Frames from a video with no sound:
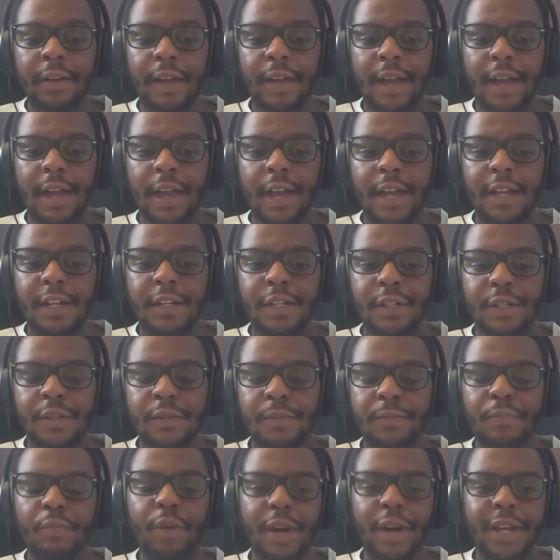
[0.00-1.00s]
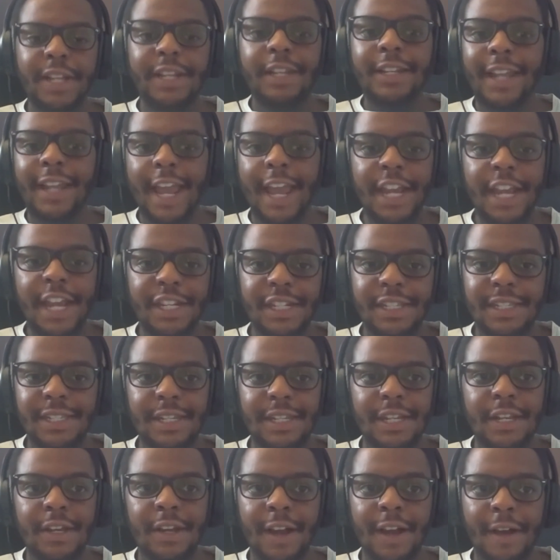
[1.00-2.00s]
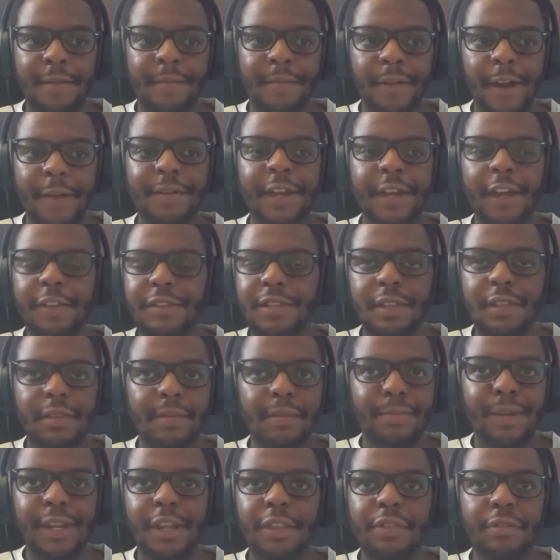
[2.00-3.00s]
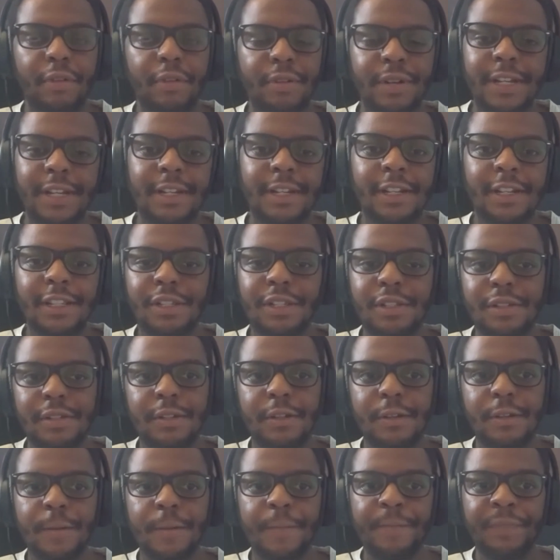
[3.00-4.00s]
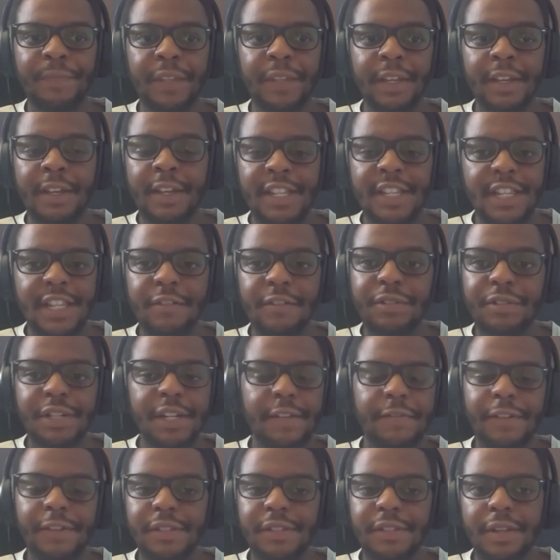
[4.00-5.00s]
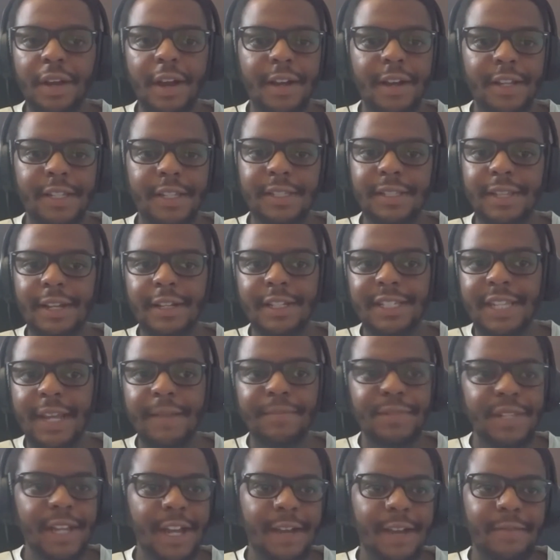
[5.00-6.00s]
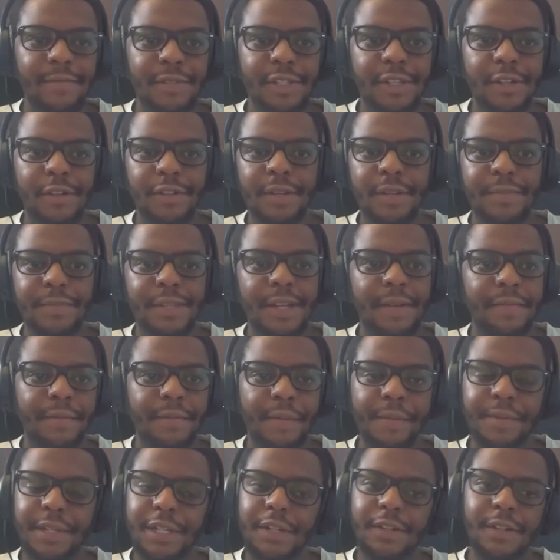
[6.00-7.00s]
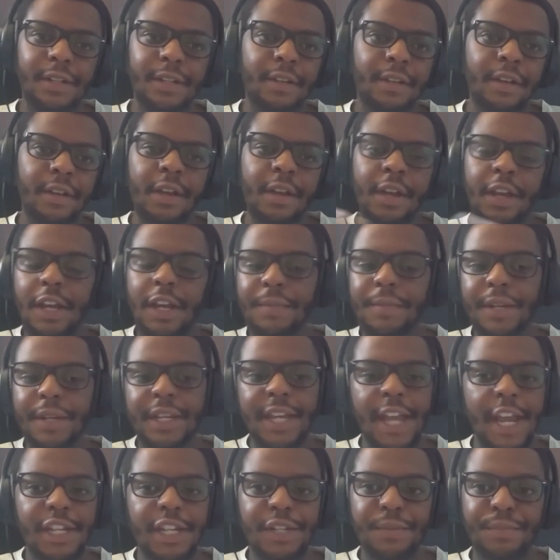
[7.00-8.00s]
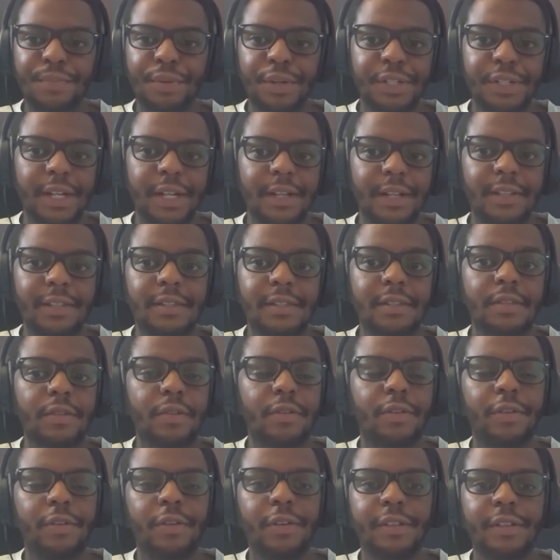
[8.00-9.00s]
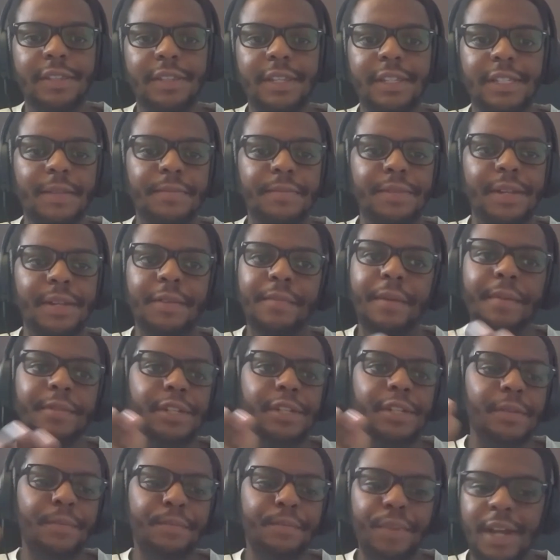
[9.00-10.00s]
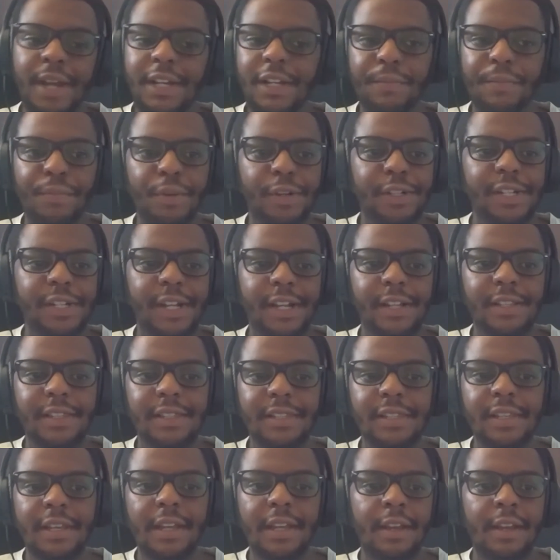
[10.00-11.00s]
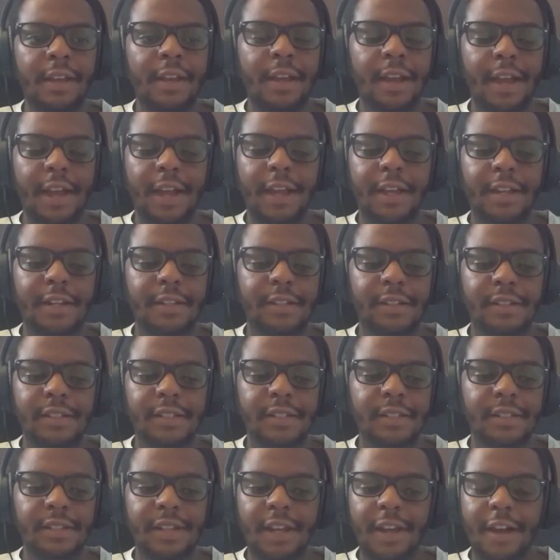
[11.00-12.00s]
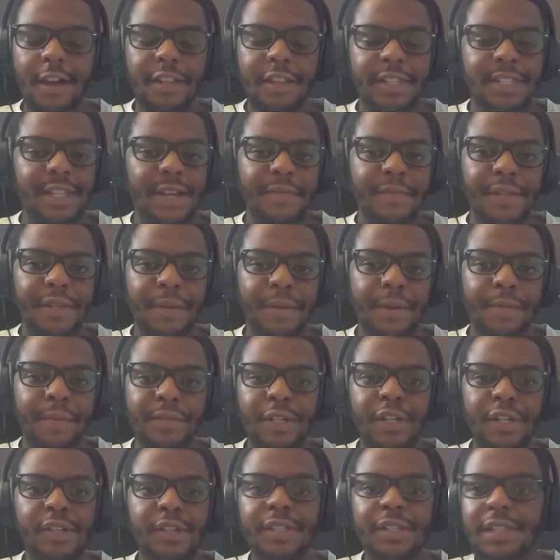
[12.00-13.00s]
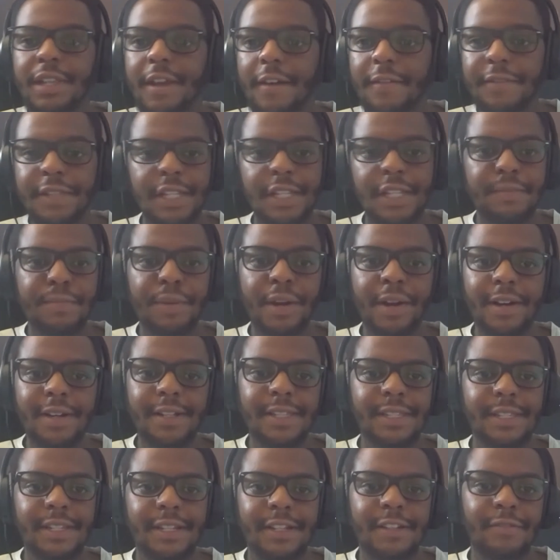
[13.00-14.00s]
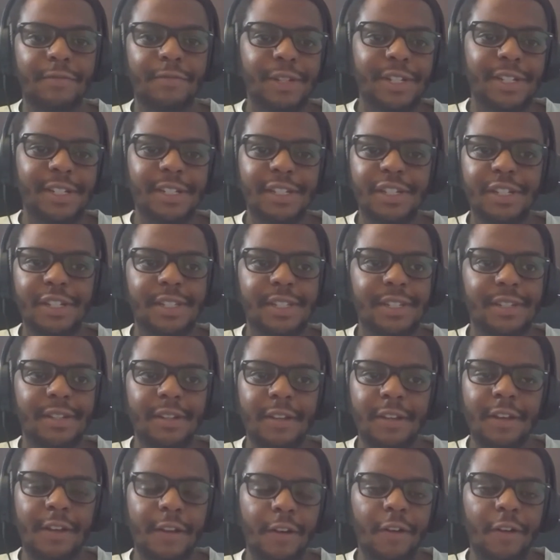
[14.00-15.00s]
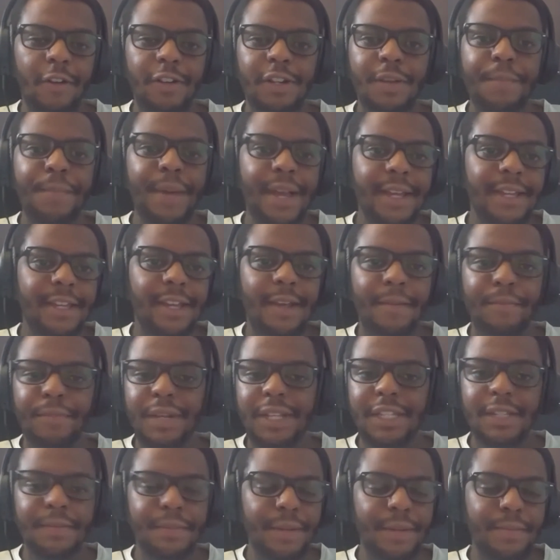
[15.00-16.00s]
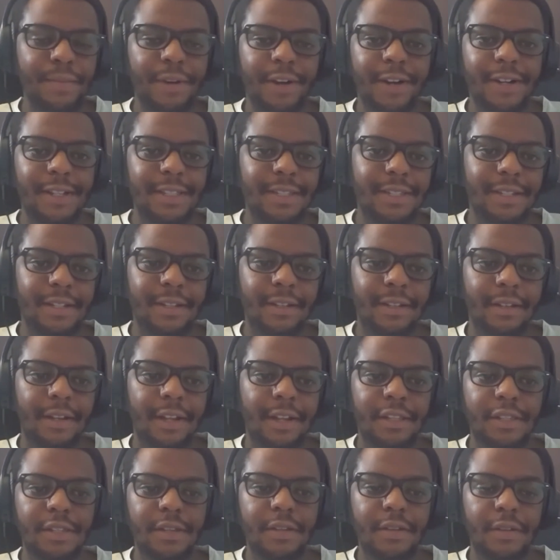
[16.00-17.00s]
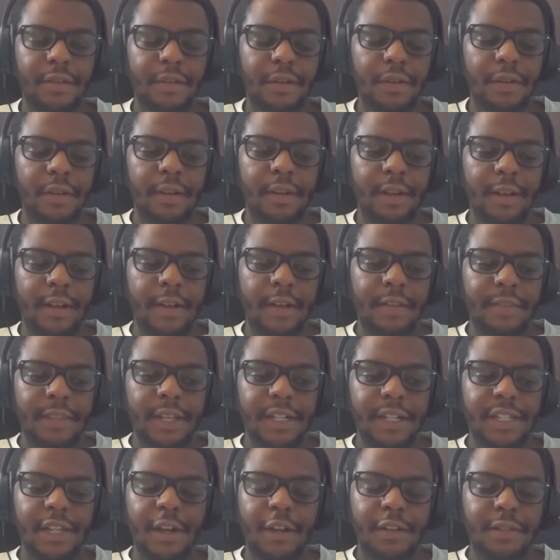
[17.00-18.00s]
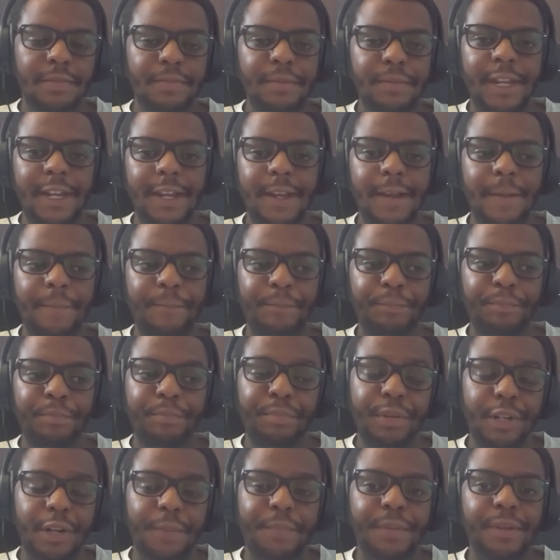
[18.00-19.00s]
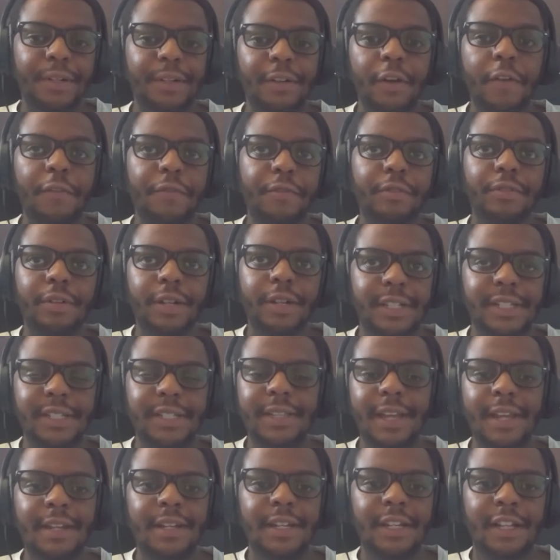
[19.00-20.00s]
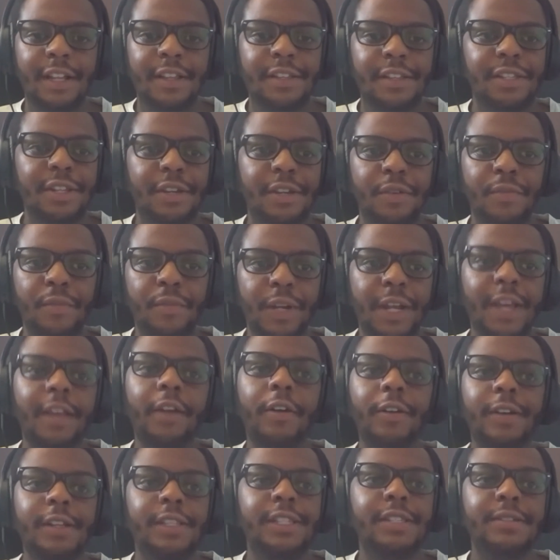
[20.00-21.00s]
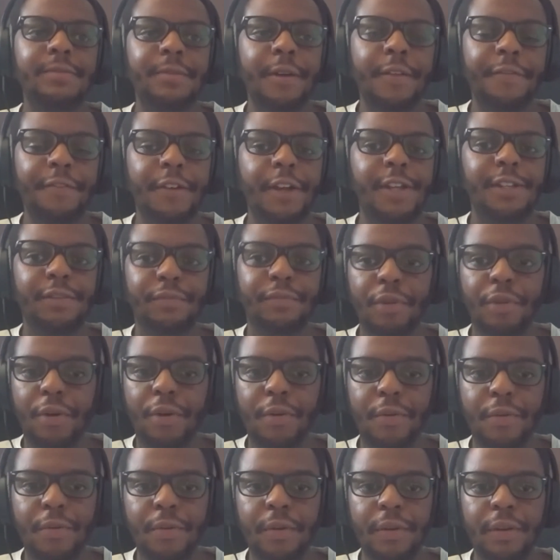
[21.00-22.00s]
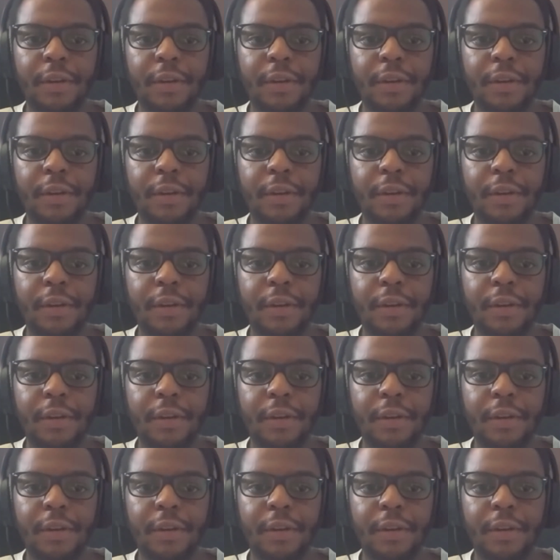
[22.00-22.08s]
And working in an agency, I get to be thrown into several different tasks at the same time. So sometimes I might be doing communication projects, or sometimes I might be doing branding projects. And yeah, other times I might be doing services marketing, which is just on the back end, B2B marketing. And so that just helps me build up an overall understanding. And so when I got into my first role,